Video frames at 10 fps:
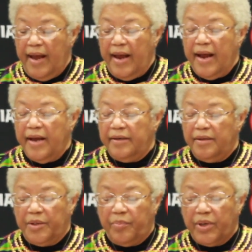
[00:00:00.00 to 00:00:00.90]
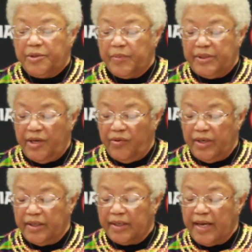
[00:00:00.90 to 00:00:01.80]
and the
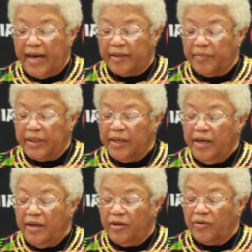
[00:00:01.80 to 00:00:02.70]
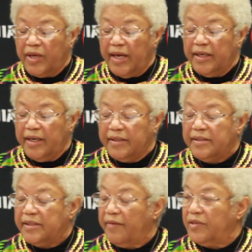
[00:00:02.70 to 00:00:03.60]
Presbyterian Academy, located at
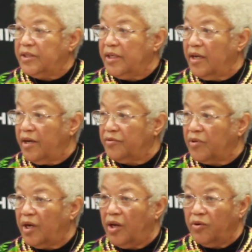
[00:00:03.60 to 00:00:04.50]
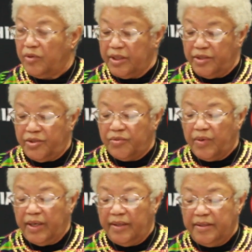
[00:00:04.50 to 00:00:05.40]
1700 Logan
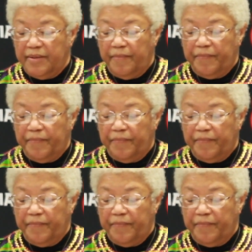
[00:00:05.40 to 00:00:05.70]
Street.